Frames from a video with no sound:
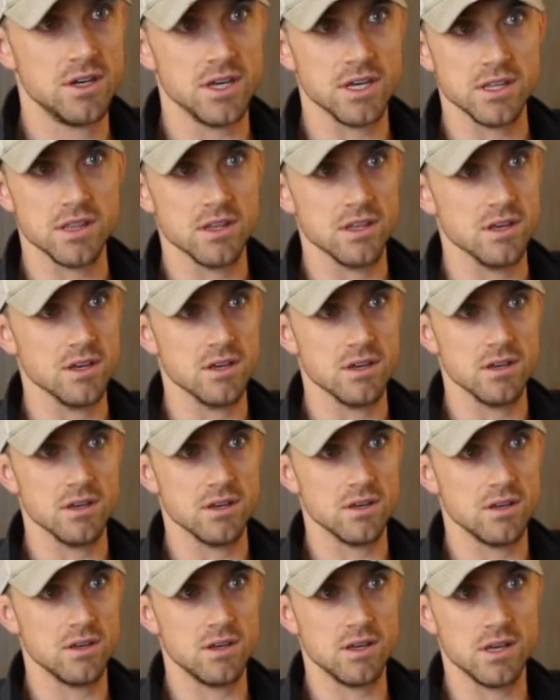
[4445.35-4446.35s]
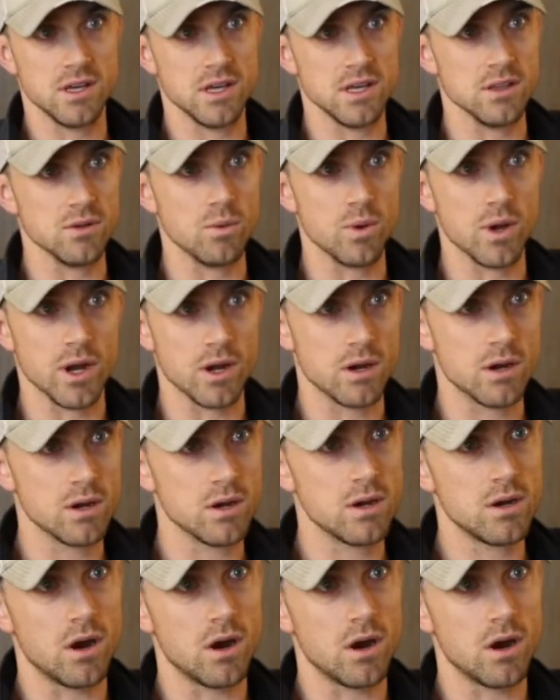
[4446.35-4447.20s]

in the winter.